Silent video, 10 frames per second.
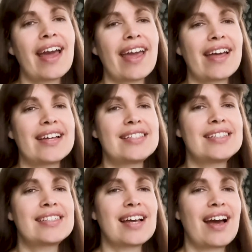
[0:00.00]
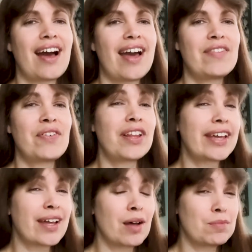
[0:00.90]
and I felt
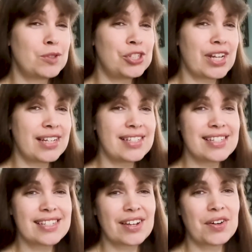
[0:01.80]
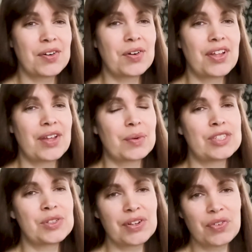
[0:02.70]
like kombucha, so there were
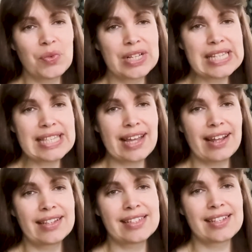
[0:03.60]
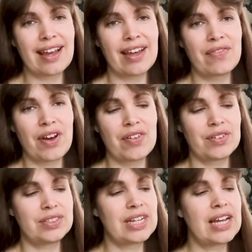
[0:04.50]
two different ones that I
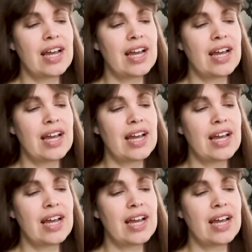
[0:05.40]
found.